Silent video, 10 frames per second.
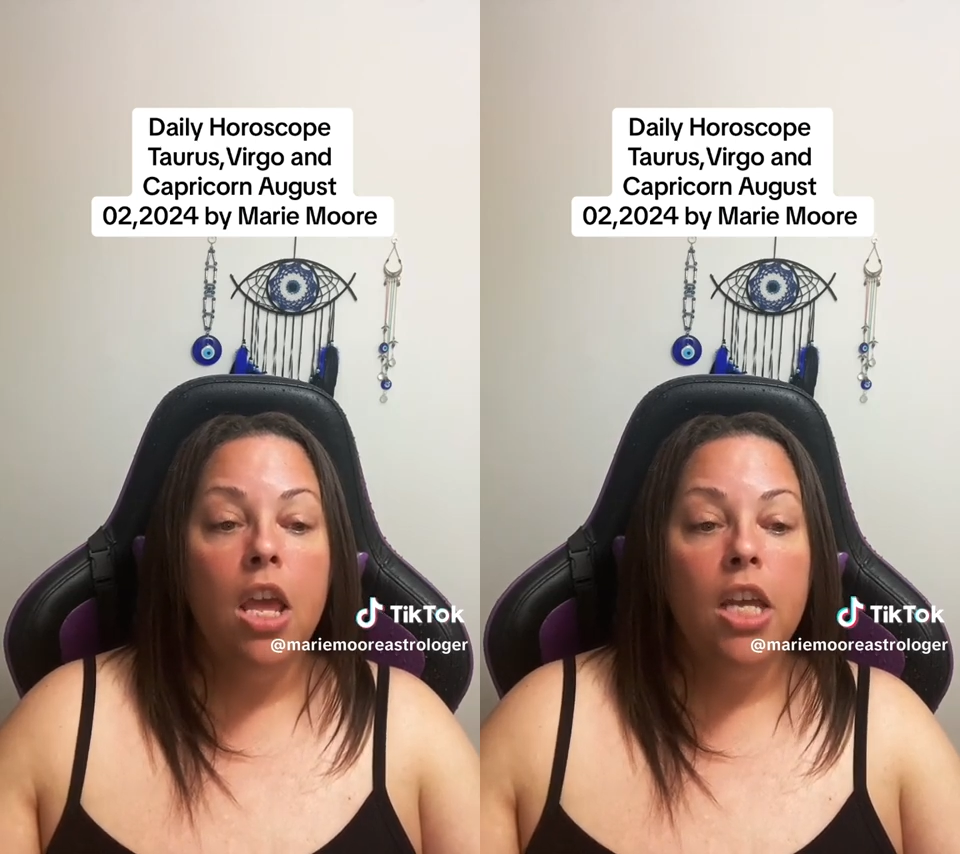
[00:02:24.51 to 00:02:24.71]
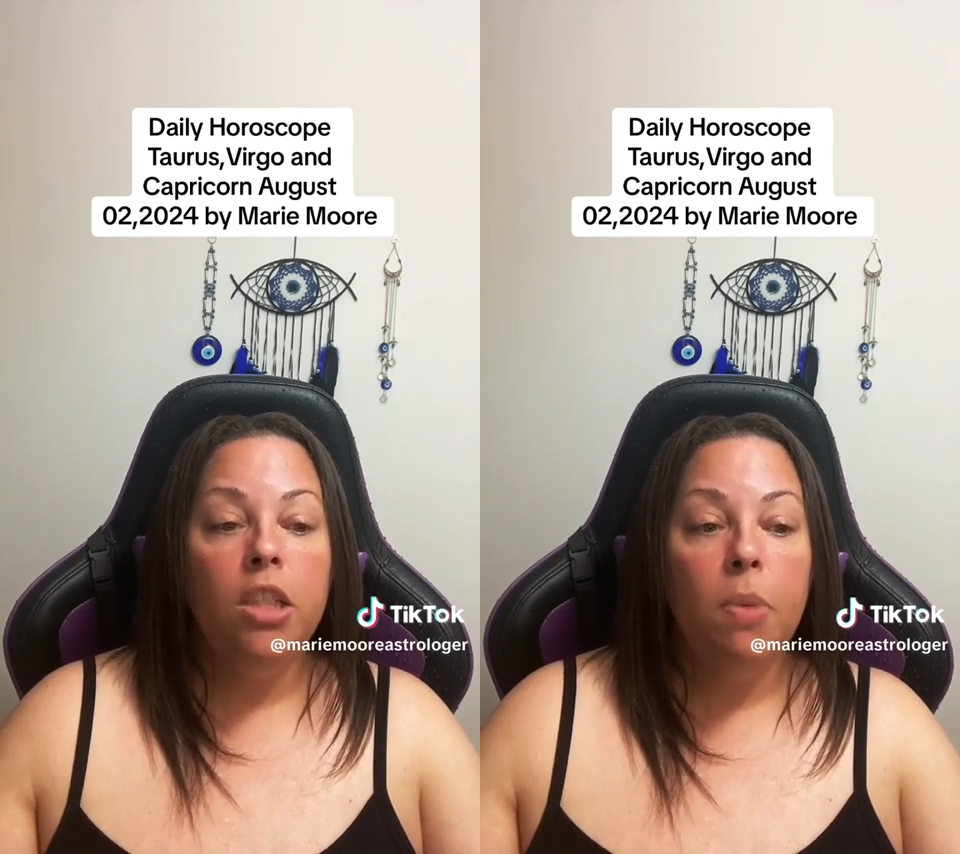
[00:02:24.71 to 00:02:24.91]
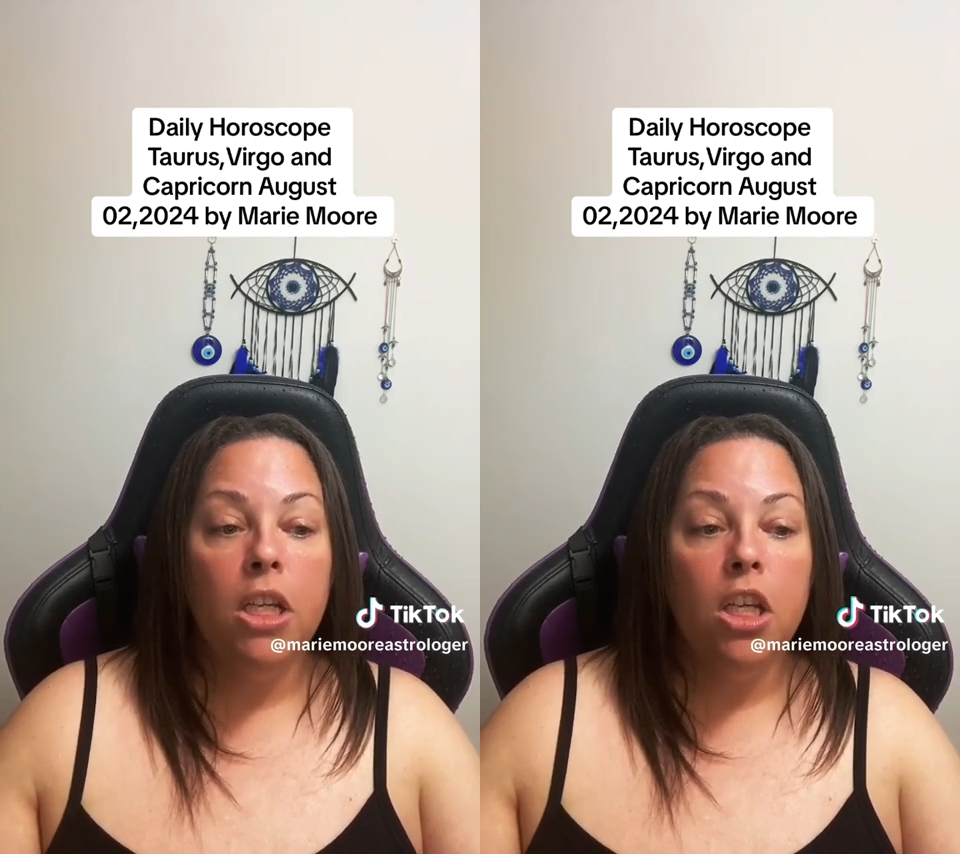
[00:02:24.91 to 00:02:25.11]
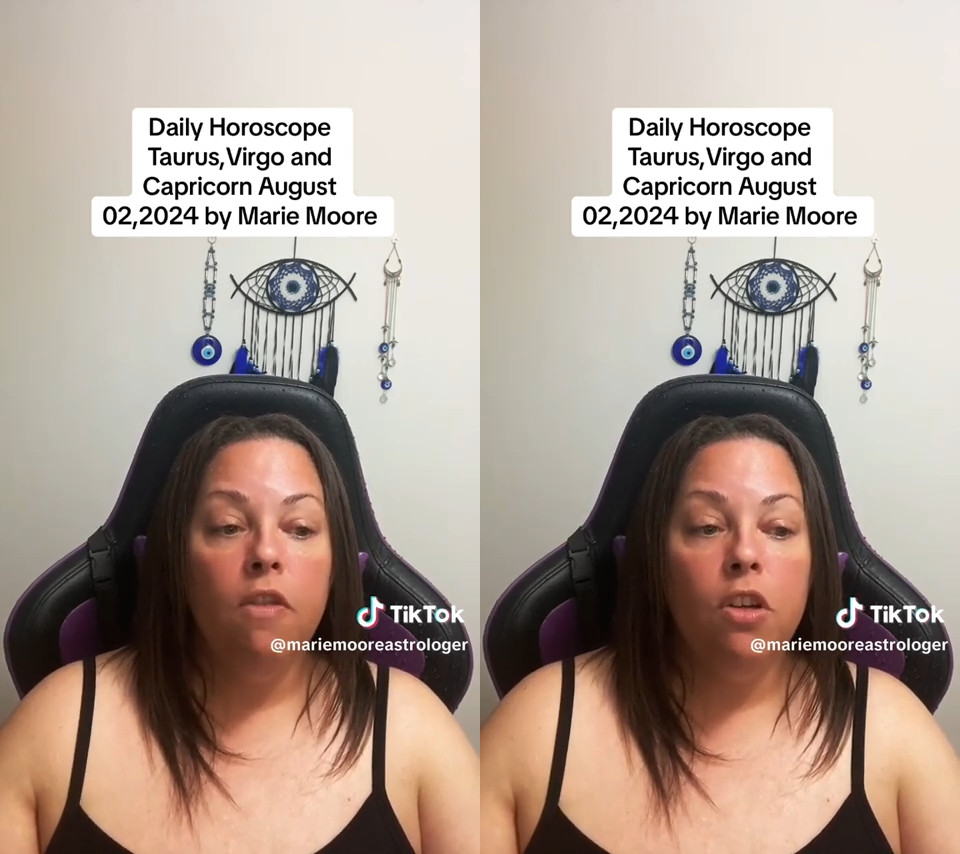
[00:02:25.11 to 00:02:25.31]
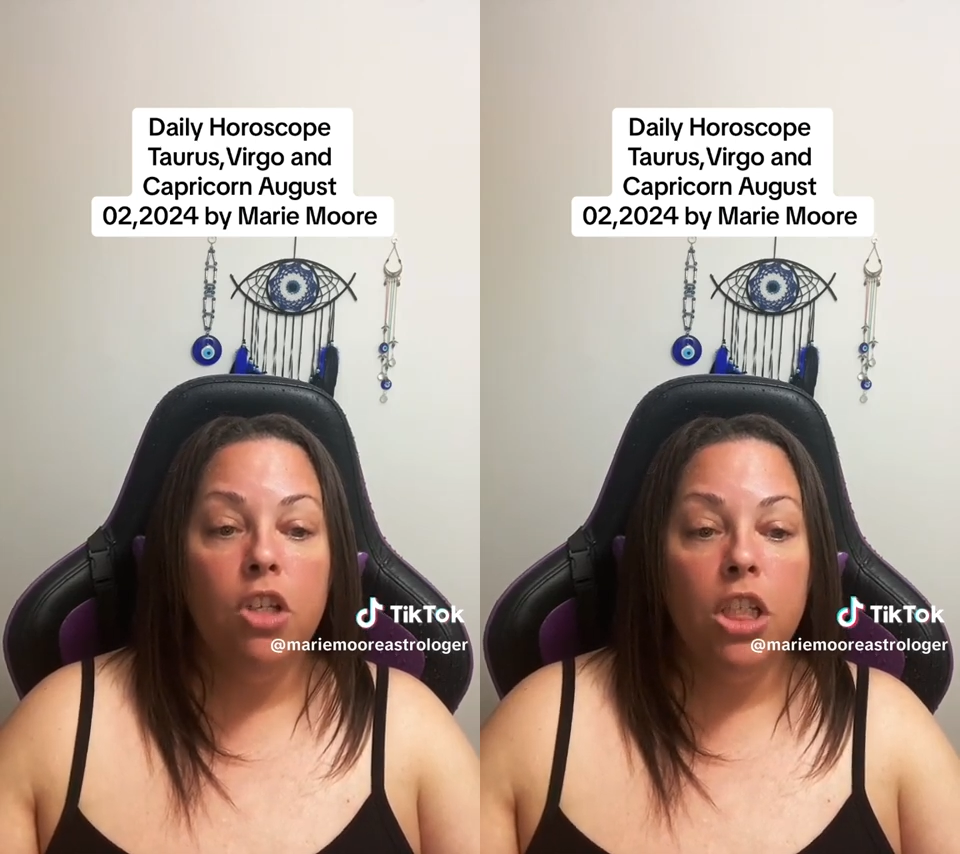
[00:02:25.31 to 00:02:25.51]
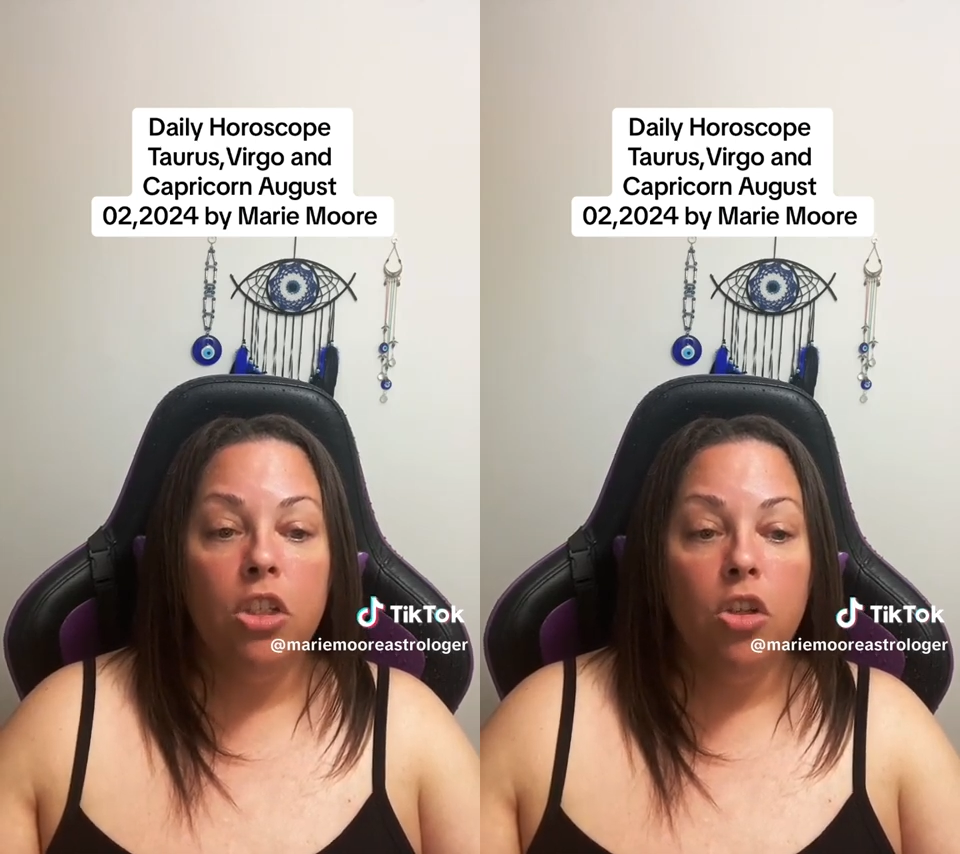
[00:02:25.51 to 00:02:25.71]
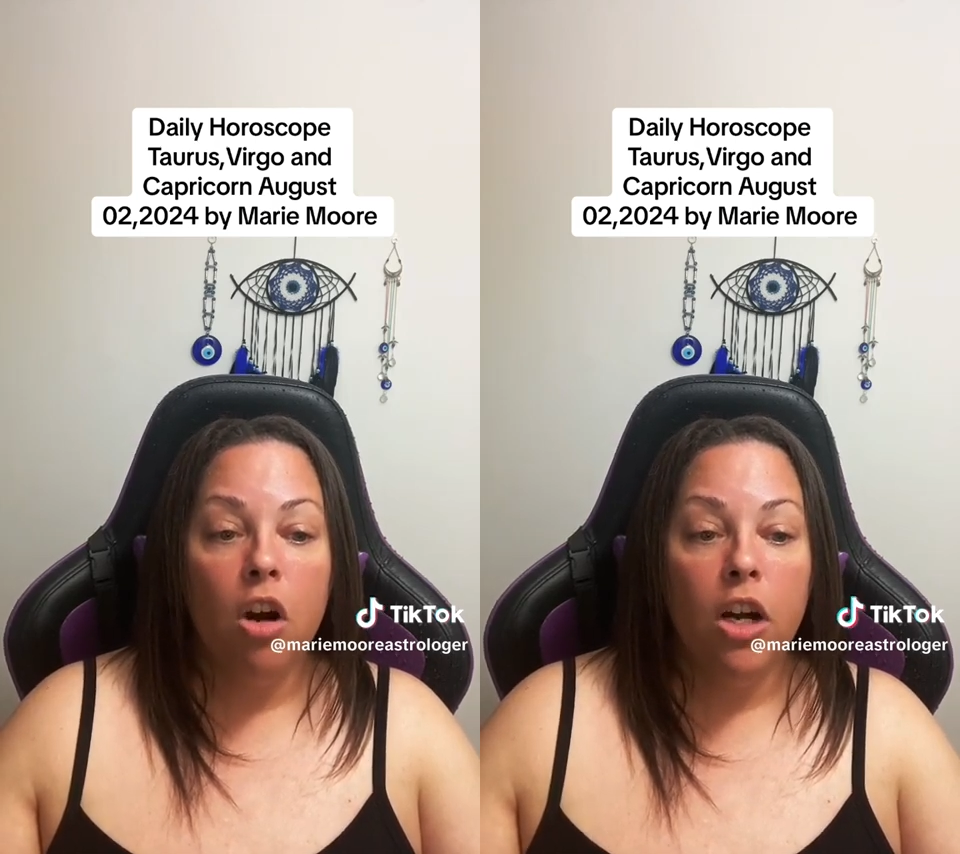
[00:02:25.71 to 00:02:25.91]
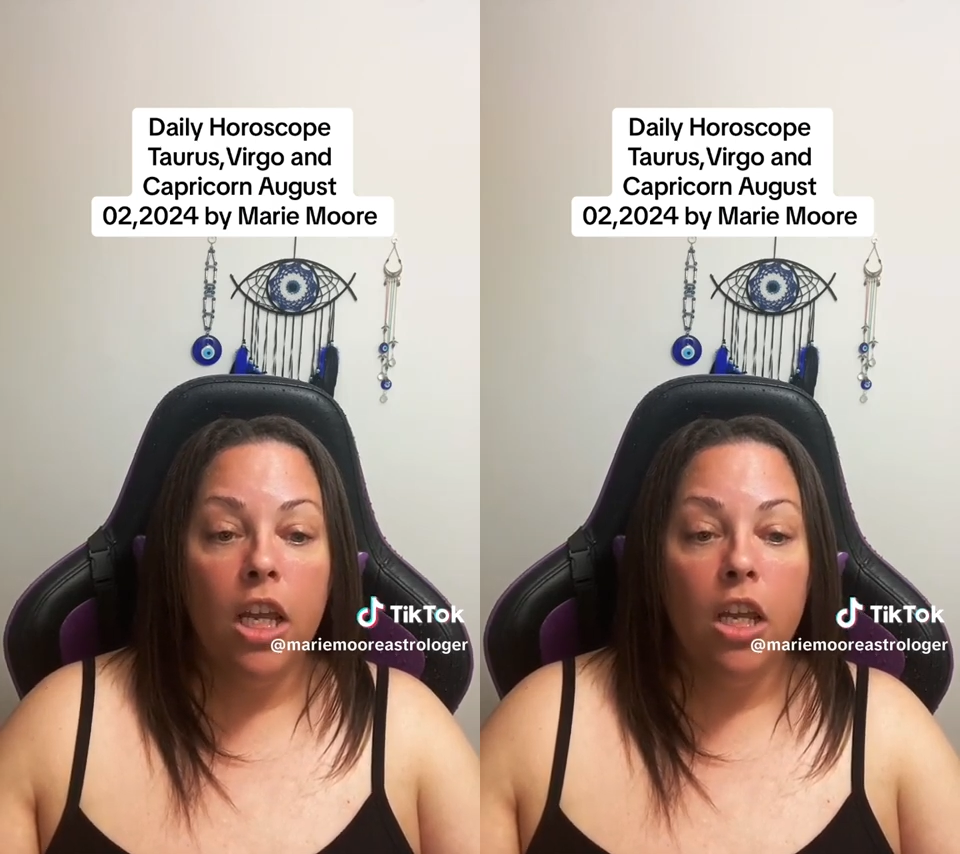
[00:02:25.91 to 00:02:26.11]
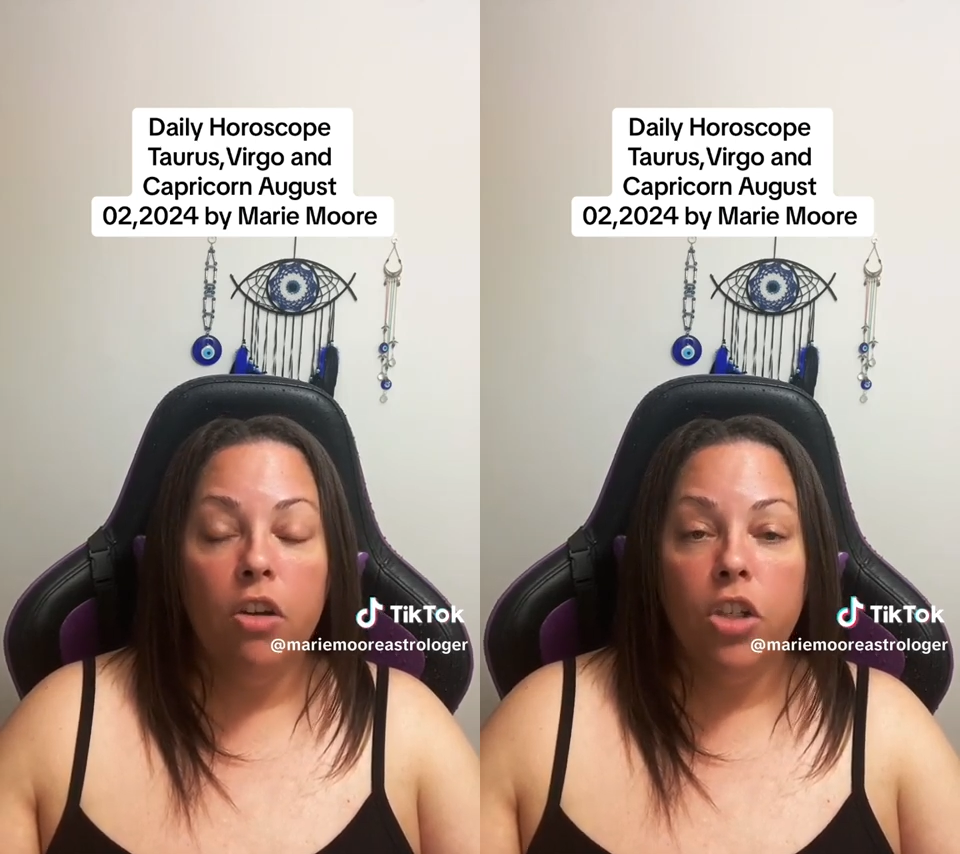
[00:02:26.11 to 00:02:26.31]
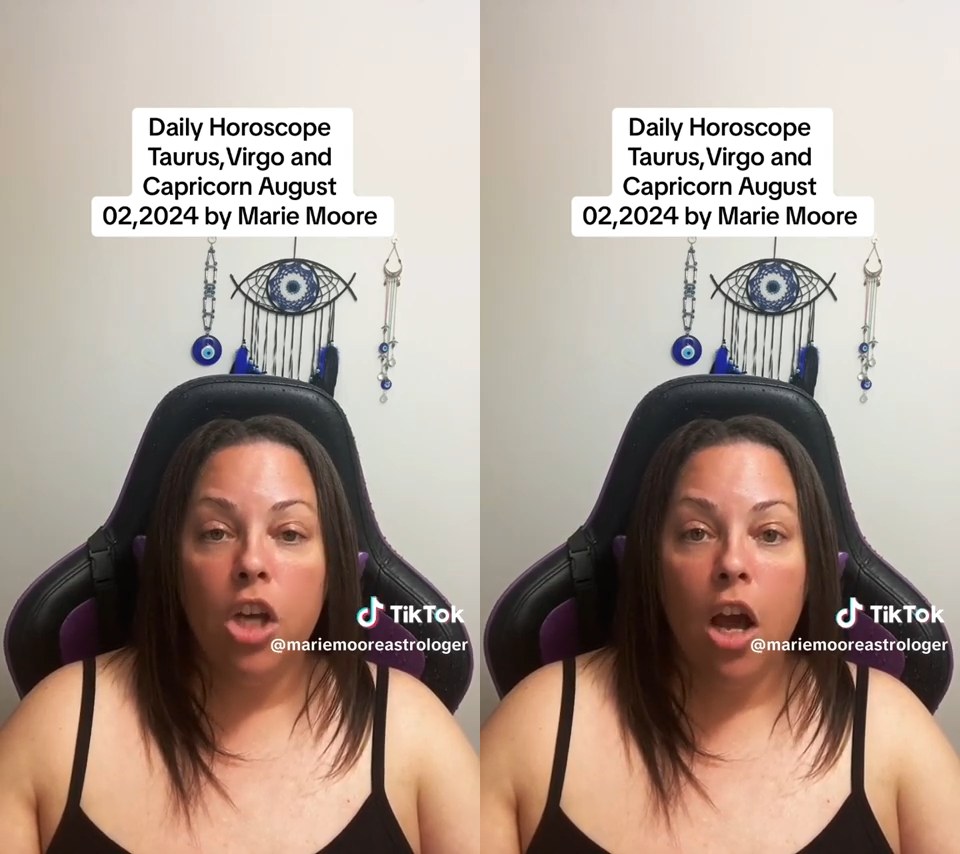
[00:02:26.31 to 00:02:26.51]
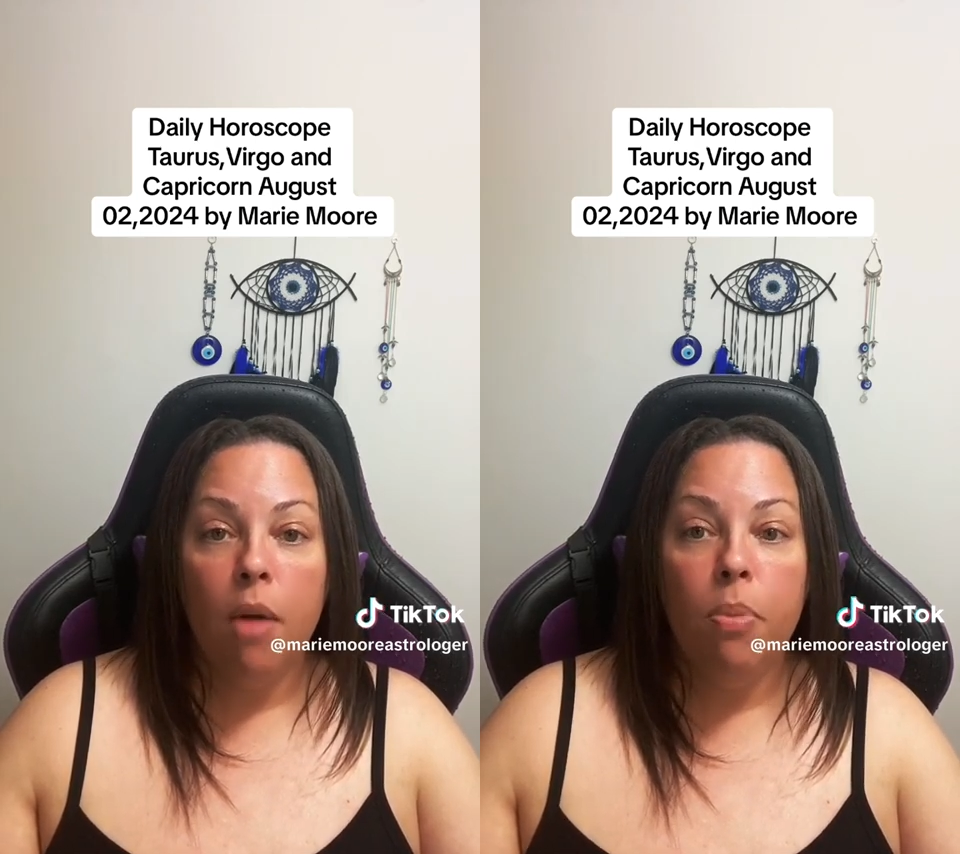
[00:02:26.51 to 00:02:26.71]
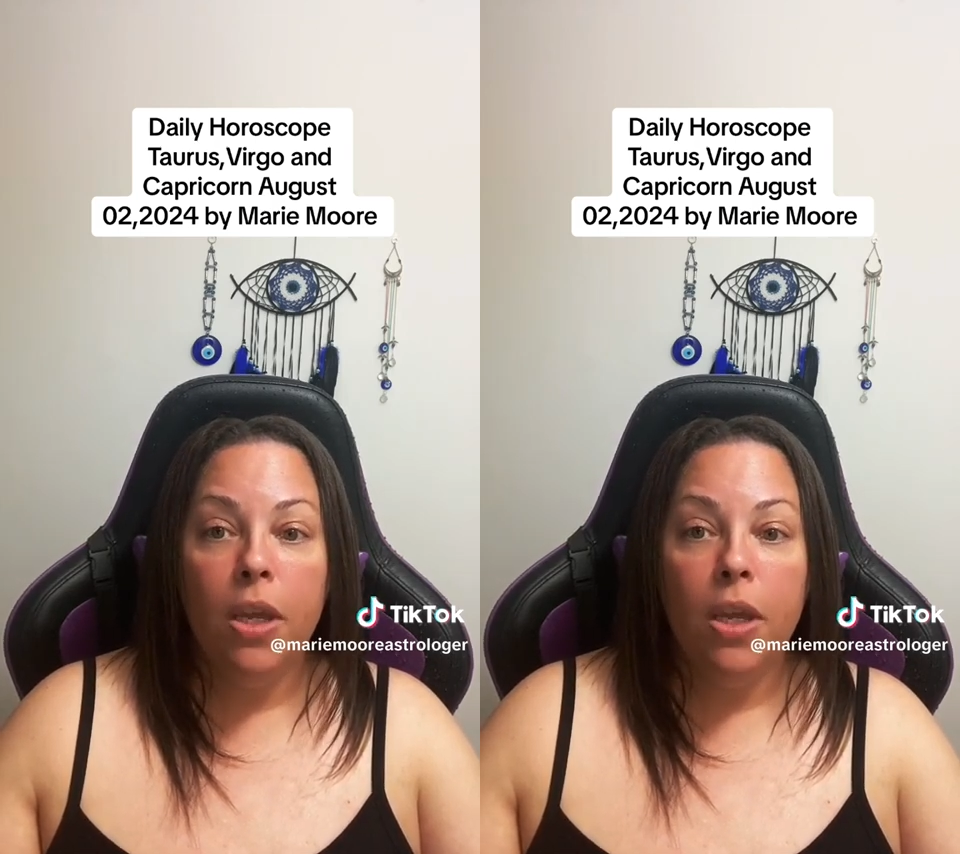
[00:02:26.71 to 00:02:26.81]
especially if you just started your job,